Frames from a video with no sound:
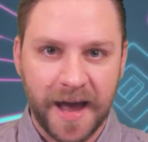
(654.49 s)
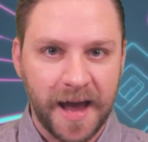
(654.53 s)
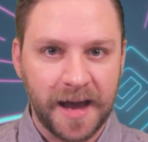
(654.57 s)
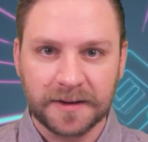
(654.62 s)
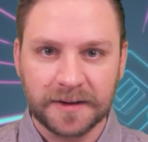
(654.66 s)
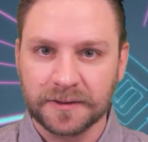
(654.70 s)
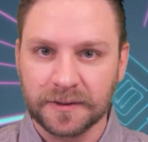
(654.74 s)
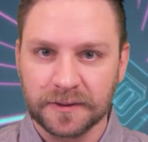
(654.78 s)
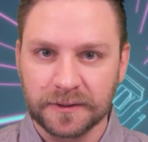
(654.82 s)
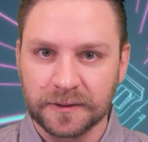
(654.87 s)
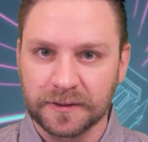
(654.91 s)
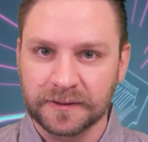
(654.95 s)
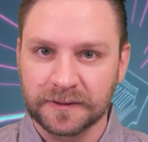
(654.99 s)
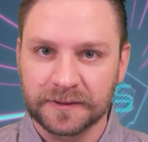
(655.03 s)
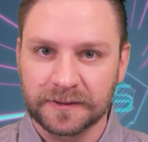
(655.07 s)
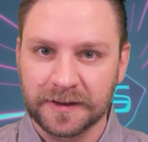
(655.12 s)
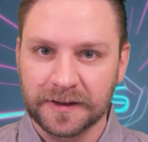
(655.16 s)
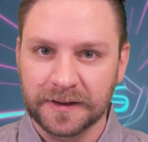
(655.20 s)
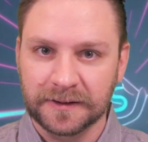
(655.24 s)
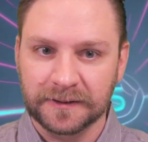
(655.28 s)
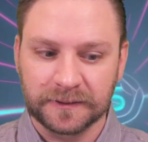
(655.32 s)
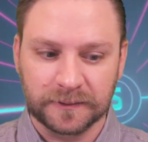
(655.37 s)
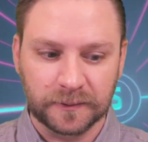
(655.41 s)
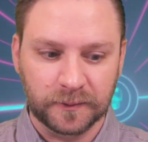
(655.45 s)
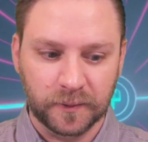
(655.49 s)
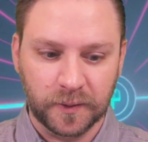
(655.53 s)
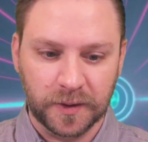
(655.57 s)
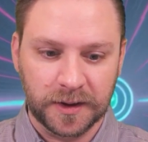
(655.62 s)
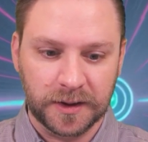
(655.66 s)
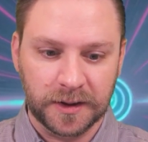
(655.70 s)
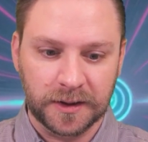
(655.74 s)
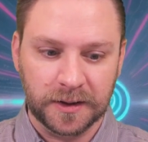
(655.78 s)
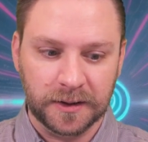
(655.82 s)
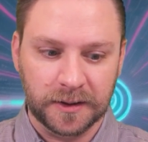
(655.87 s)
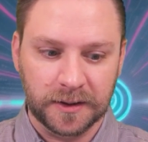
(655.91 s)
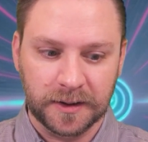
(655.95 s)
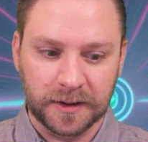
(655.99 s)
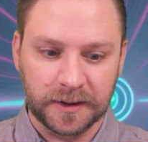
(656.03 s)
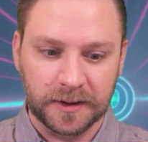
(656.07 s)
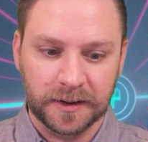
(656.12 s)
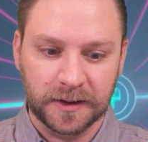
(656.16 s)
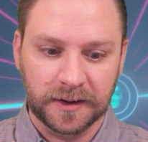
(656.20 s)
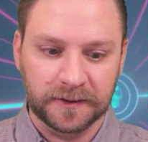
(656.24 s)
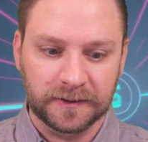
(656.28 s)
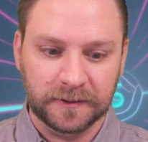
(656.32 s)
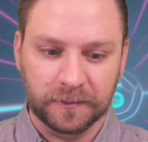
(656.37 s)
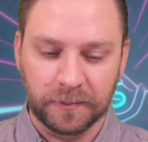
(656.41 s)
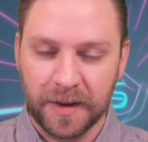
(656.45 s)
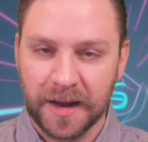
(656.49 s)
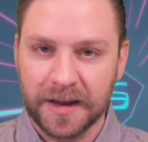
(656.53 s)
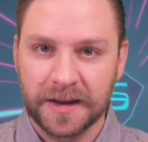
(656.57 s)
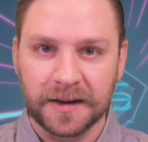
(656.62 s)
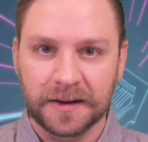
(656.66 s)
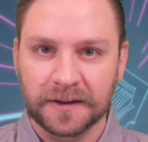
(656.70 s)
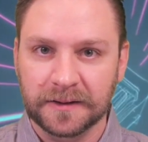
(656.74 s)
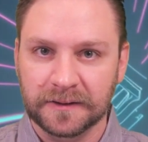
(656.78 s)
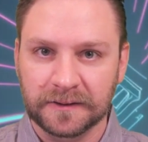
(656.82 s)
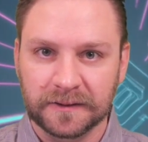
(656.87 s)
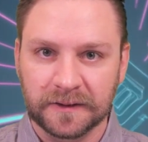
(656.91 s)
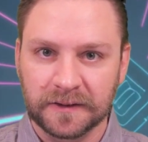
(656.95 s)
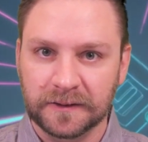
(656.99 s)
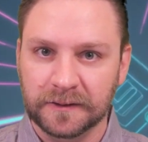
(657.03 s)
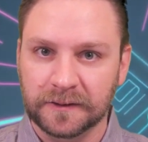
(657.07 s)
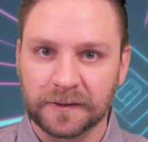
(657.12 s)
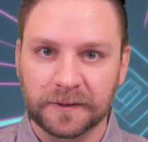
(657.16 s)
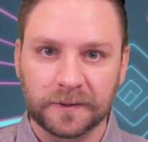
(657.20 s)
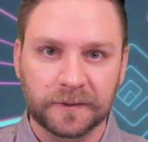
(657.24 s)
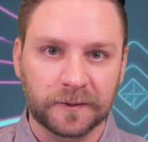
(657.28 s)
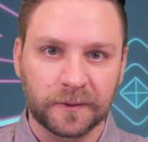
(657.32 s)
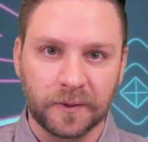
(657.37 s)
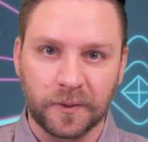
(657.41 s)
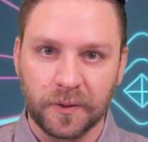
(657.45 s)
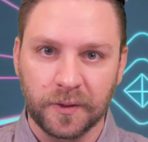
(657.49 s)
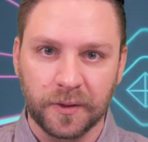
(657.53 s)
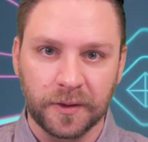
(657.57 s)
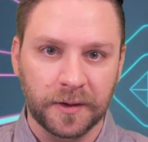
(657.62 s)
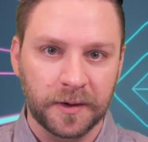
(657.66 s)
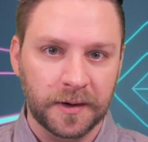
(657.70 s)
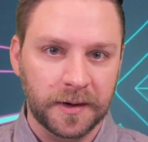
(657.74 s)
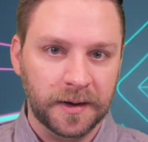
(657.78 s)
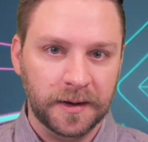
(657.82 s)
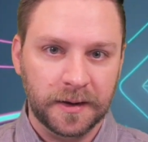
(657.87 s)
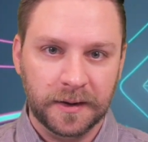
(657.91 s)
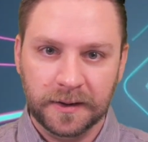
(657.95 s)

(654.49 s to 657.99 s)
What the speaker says: act on those things when it's making decisions or